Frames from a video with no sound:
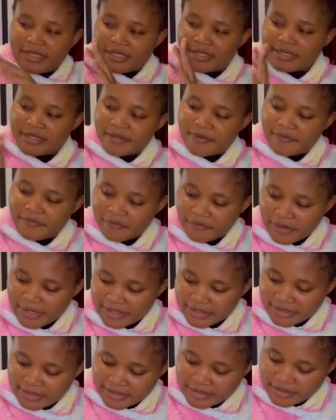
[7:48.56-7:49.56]
is
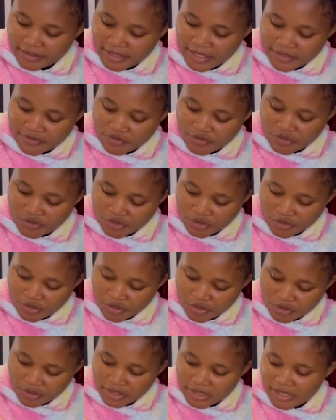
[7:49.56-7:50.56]
different. The
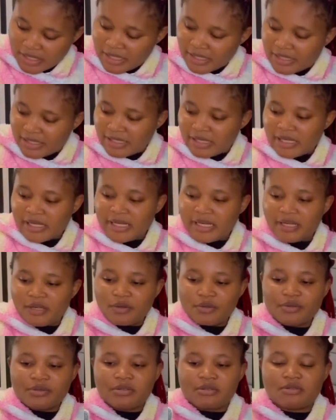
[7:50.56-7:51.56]
texture, it
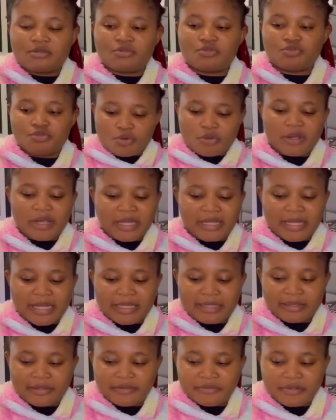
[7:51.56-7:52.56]
looks stronger
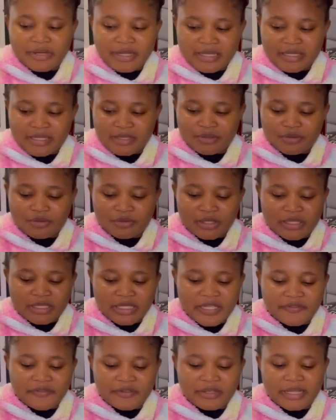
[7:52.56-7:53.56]
than the rest. I don't know, it's
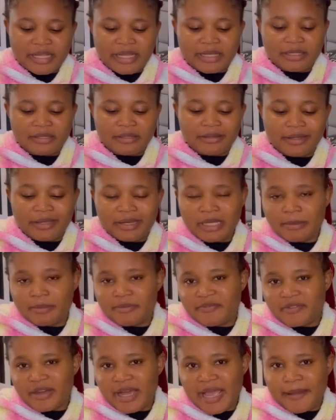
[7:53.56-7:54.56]
giving like
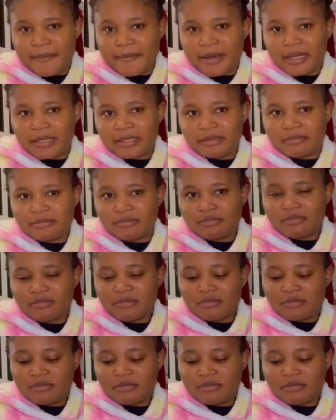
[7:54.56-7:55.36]
denim vibe and